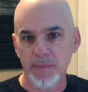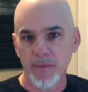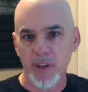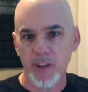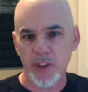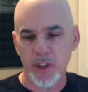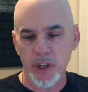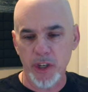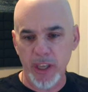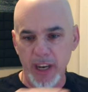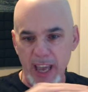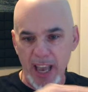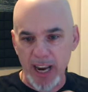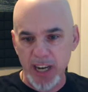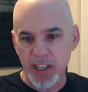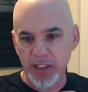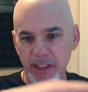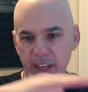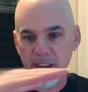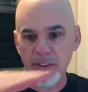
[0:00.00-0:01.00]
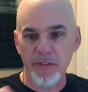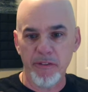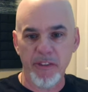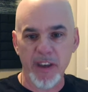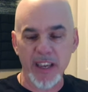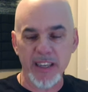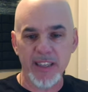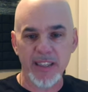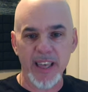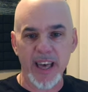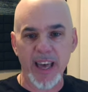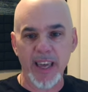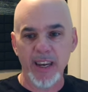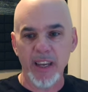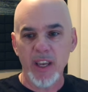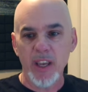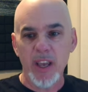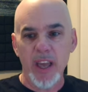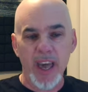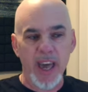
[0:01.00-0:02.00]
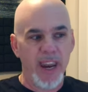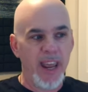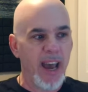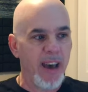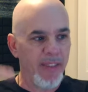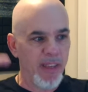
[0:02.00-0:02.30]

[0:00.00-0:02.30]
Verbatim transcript: So you can actually invest that and have